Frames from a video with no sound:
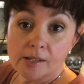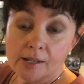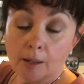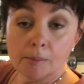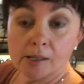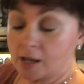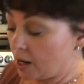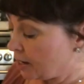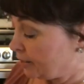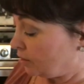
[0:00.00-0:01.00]
the same
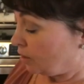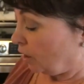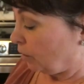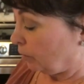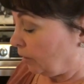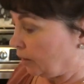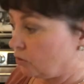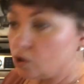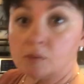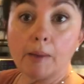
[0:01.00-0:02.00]
size, so
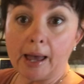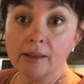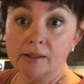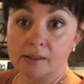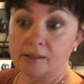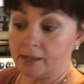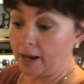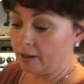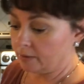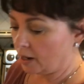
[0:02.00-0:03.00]
it just balances
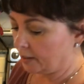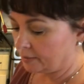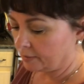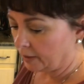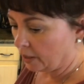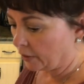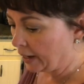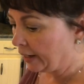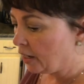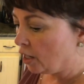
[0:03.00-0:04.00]
out nicely,
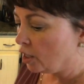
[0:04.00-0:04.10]
okay?